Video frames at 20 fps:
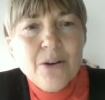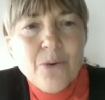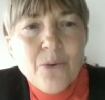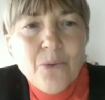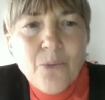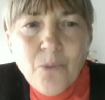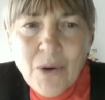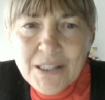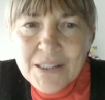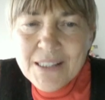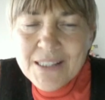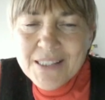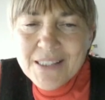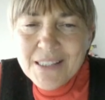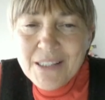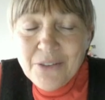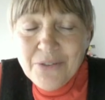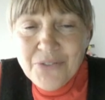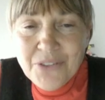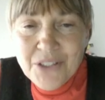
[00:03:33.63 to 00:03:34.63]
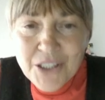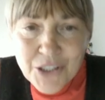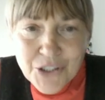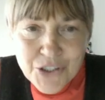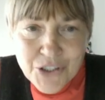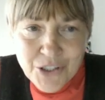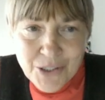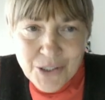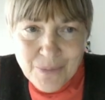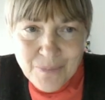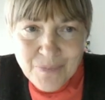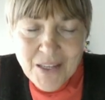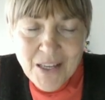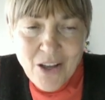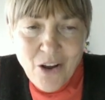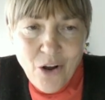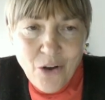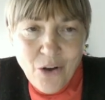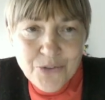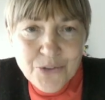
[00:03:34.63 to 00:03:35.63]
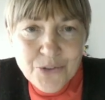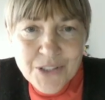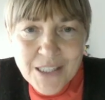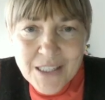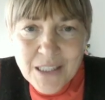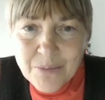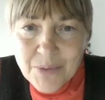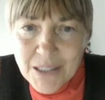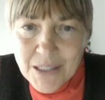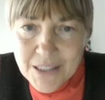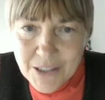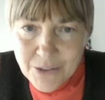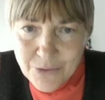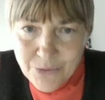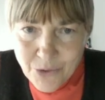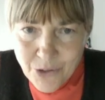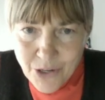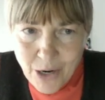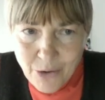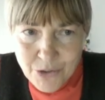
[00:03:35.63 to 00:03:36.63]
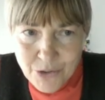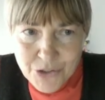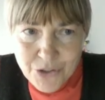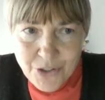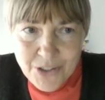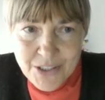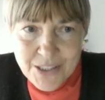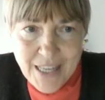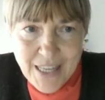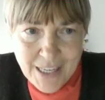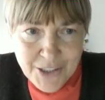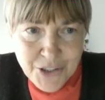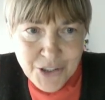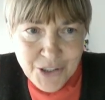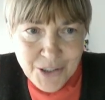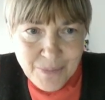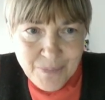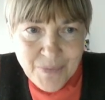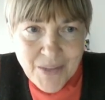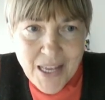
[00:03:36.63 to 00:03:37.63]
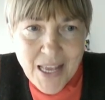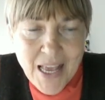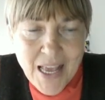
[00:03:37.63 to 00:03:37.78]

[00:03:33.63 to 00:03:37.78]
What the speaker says: what is the definition of sustainability for our joint action?